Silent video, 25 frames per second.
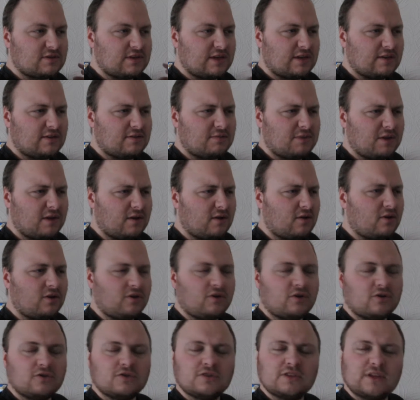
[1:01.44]
said to me, oh, I
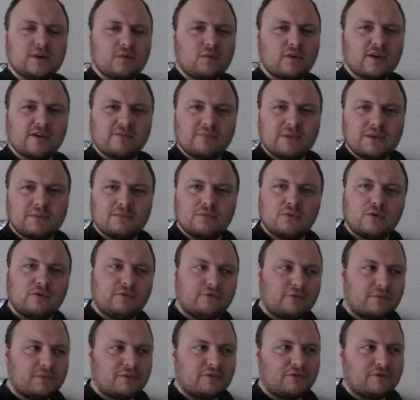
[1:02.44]
don't understand why you've been moved
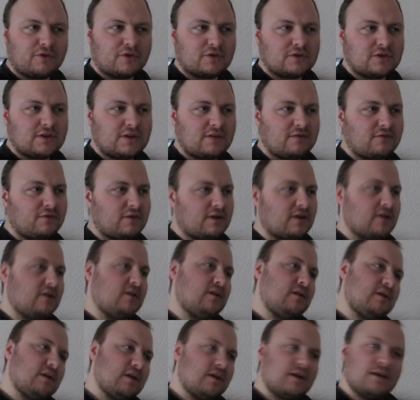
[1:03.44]
from the 14th, I
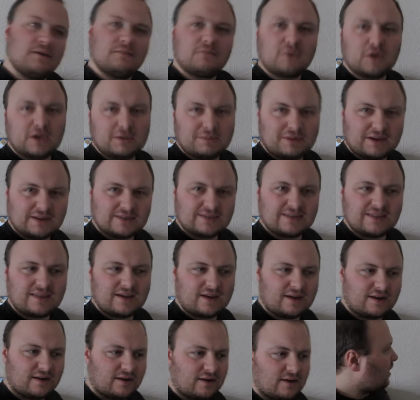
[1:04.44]
can put you back to
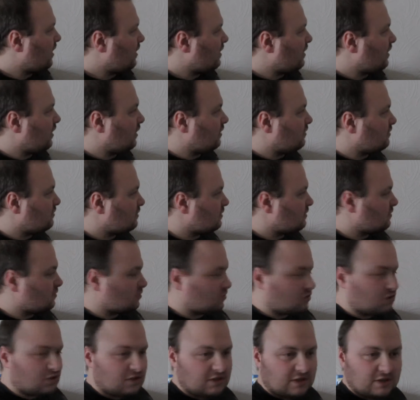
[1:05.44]
that. And
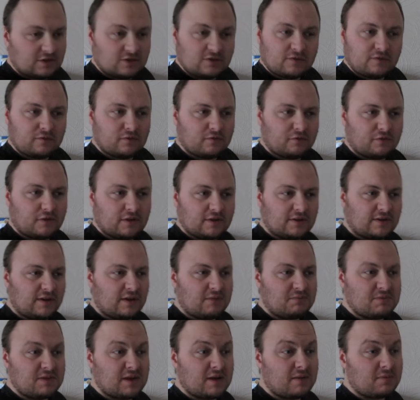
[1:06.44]
she says, for the
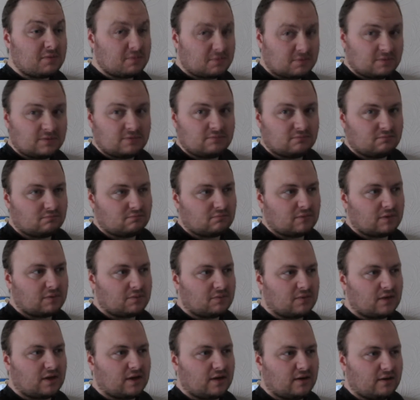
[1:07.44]
same time?
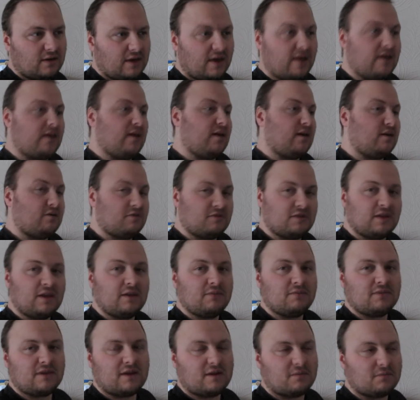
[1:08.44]
I'm like, yeah, yeah,
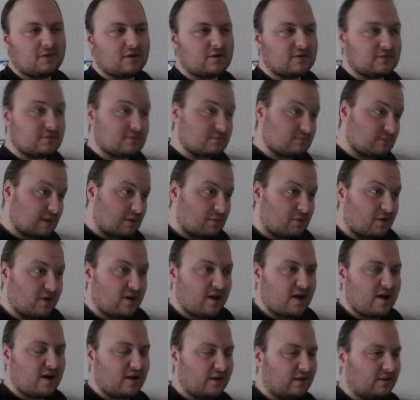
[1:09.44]
same time, because I'm on
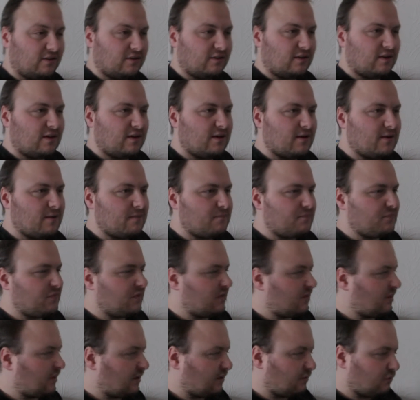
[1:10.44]
nights.
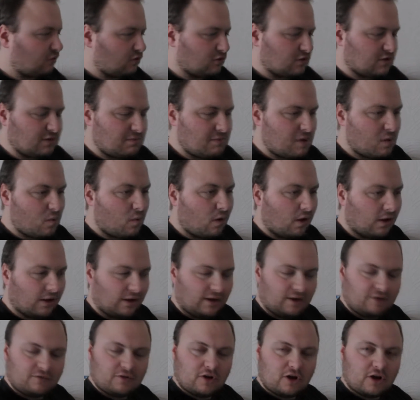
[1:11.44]
And then I've looked in my
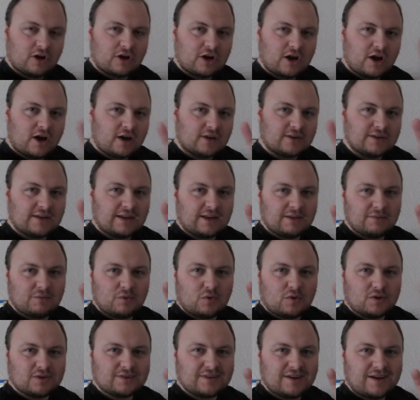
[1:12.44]
wallet, I've got a card telling me
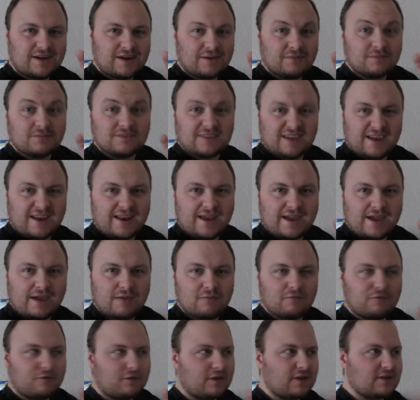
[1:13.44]
what time, 10
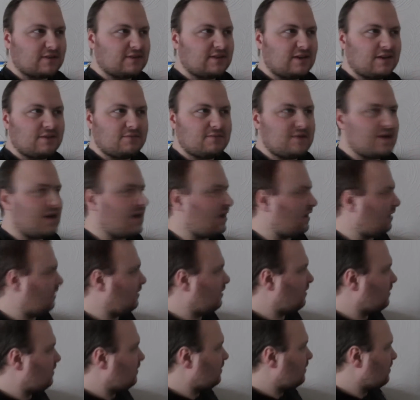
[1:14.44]
a.m. for that same day.
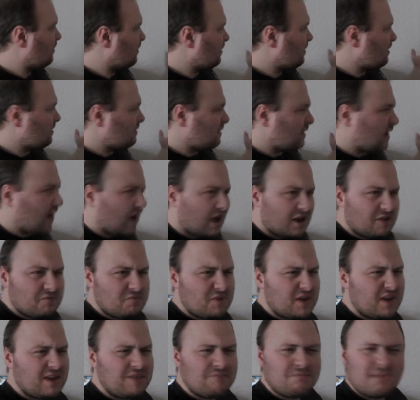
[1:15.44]
I'd have
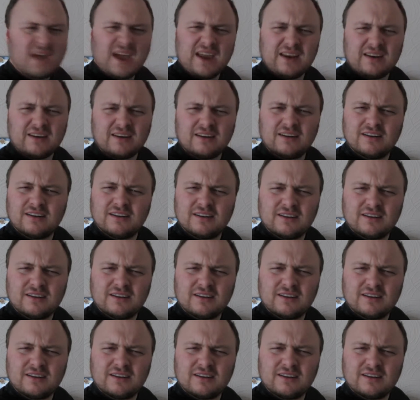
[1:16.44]
been in bed.